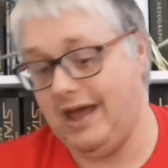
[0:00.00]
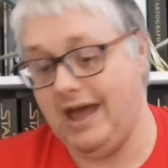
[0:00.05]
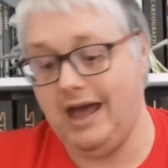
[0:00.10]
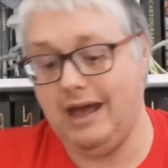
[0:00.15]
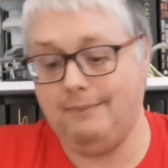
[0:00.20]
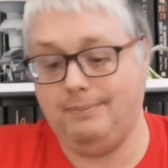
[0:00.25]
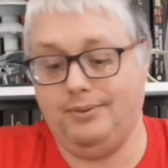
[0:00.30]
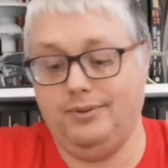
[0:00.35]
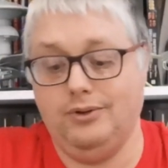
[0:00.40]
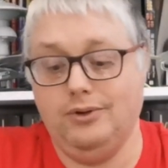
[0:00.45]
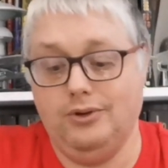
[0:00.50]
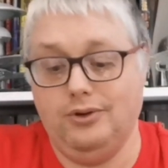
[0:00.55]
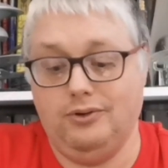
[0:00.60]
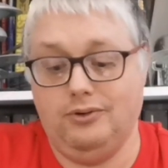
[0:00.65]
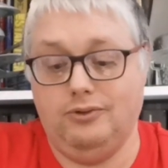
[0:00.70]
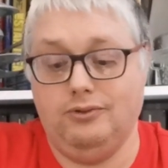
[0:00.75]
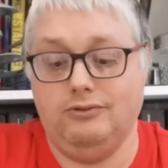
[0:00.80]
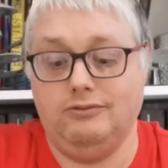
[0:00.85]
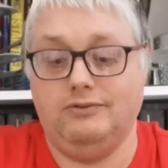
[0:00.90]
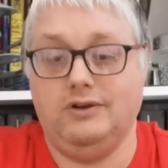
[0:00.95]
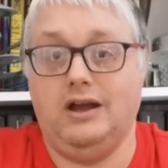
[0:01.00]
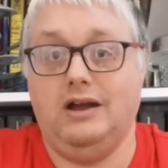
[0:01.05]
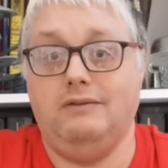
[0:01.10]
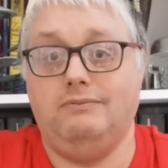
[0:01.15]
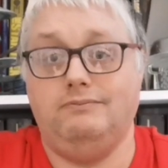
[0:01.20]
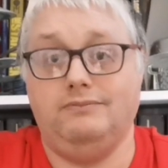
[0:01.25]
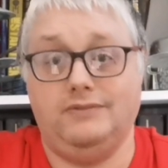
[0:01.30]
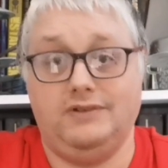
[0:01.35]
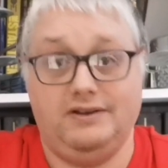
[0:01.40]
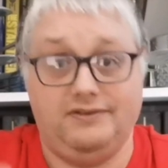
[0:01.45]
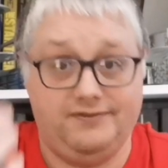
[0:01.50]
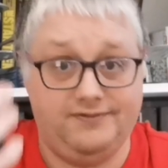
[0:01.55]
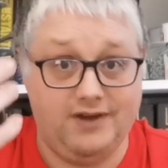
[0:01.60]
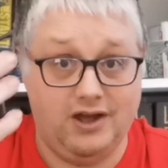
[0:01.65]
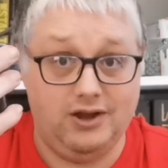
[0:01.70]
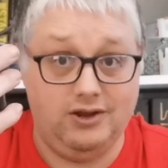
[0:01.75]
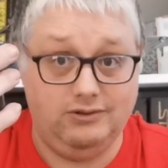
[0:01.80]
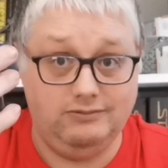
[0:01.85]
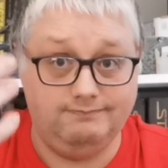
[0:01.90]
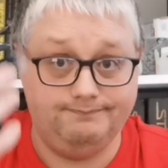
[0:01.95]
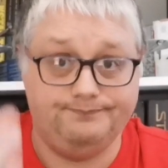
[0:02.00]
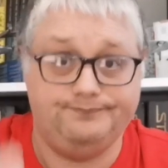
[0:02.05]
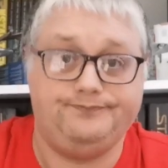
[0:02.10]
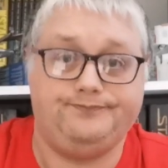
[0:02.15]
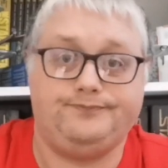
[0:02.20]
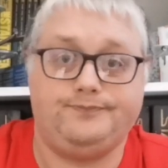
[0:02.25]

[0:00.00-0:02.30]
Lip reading: app or a phone,